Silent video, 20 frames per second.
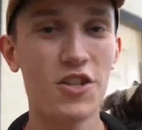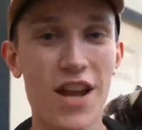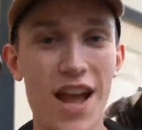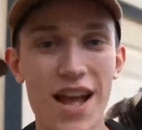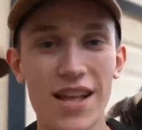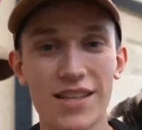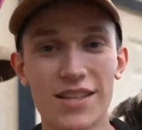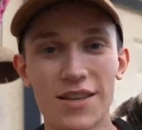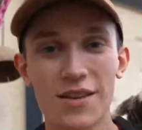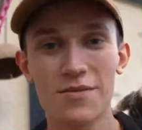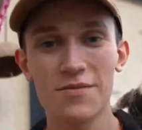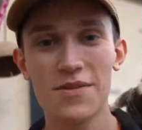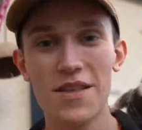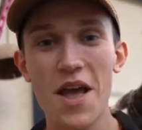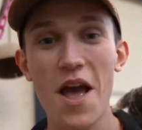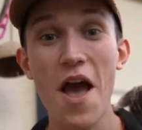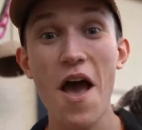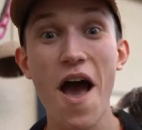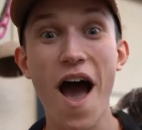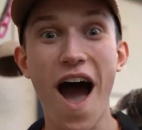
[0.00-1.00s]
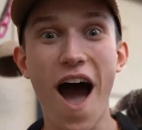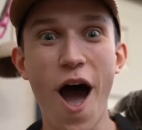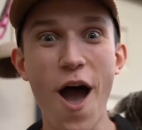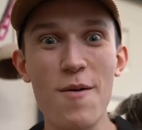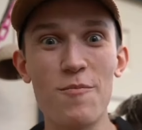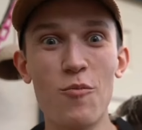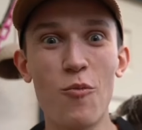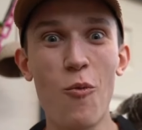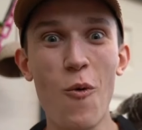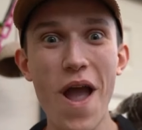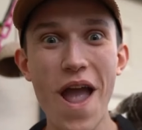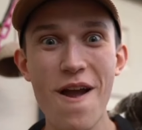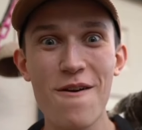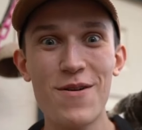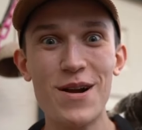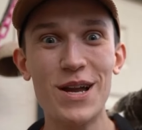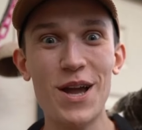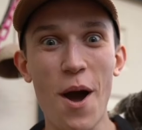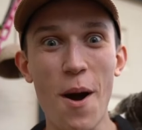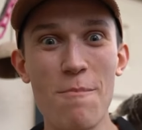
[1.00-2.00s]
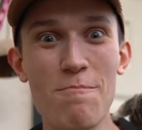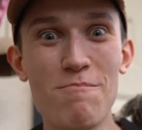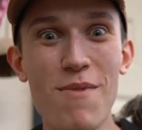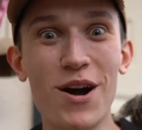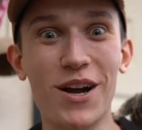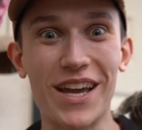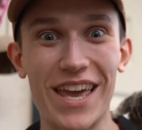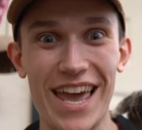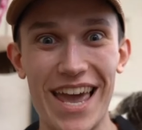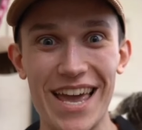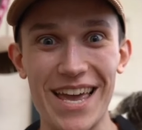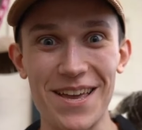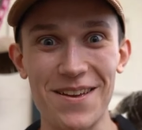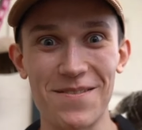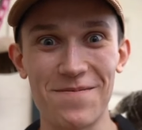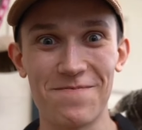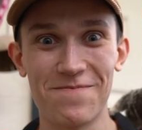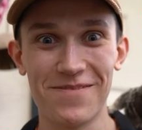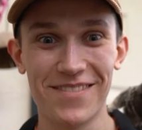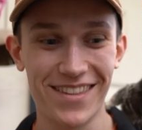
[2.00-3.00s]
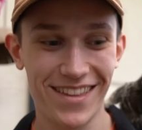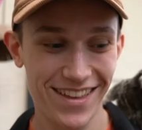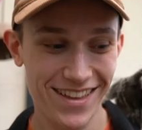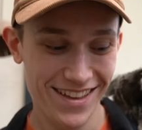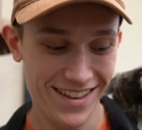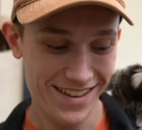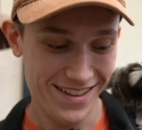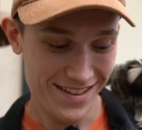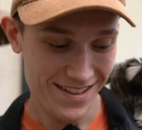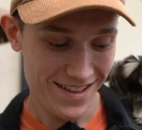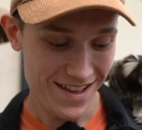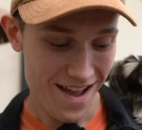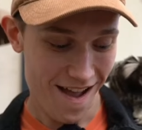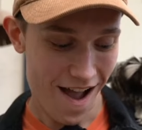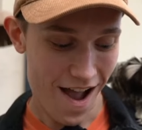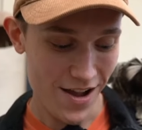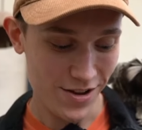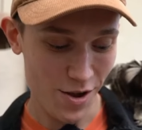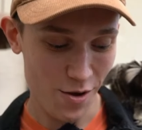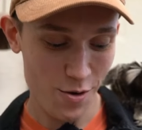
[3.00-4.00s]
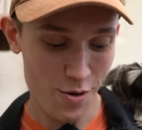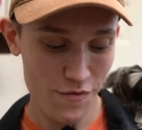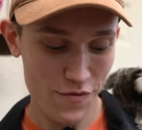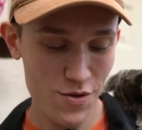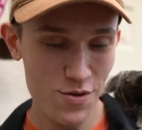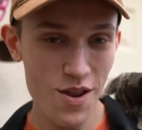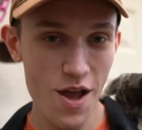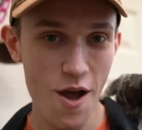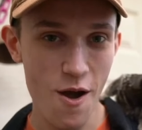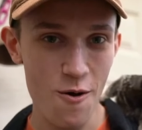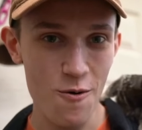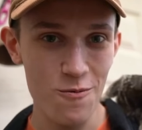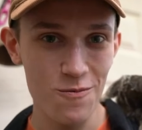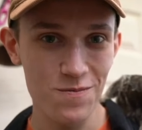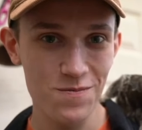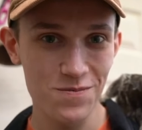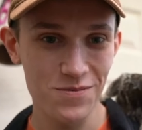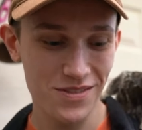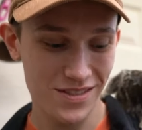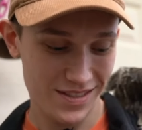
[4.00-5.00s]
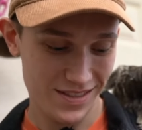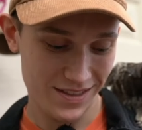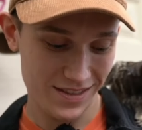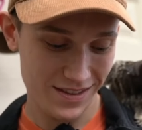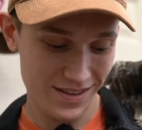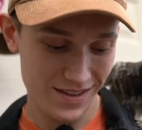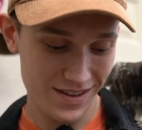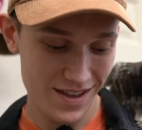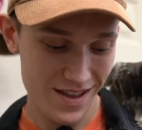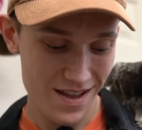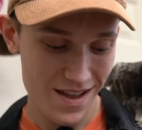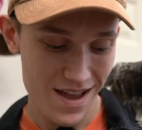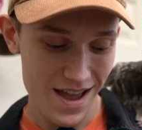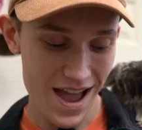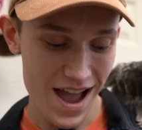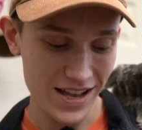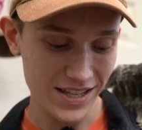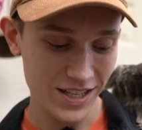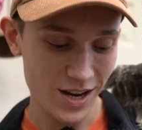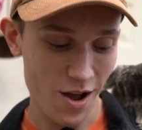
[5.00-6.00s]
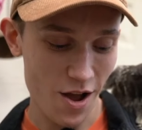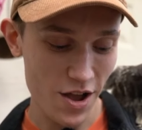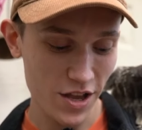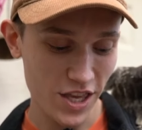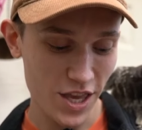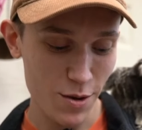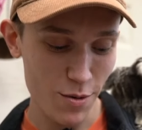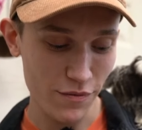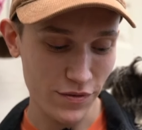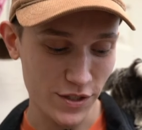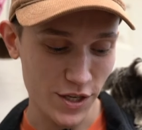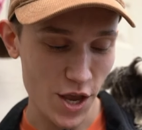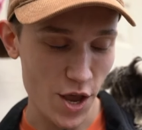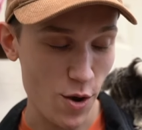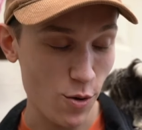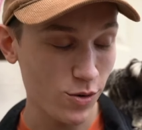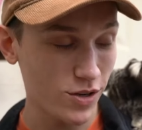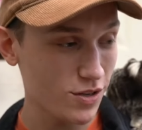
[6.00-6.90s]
Chat, that's nice, Appa. I'm wearing a monkey. I don't know if you know. It has an I Q of two,